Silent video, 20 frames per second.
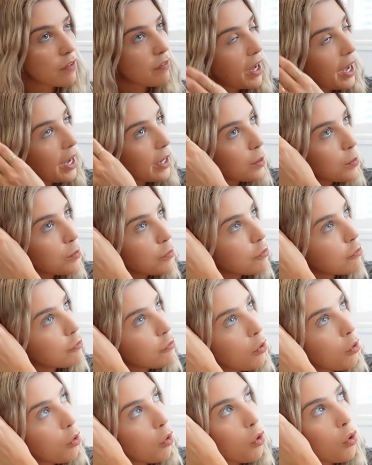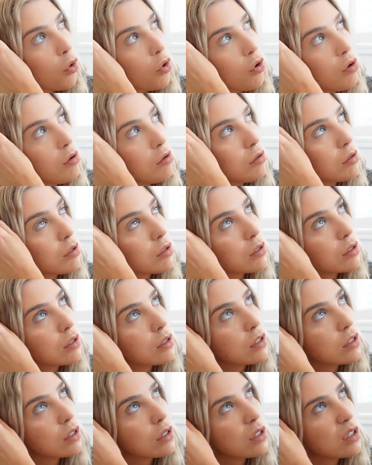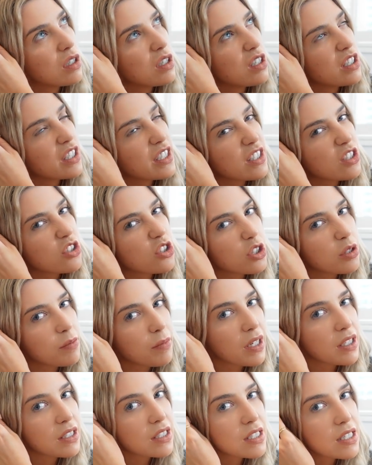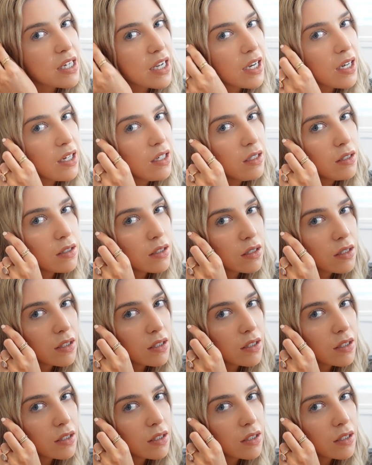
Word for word: I've had them for nearly 2 months now.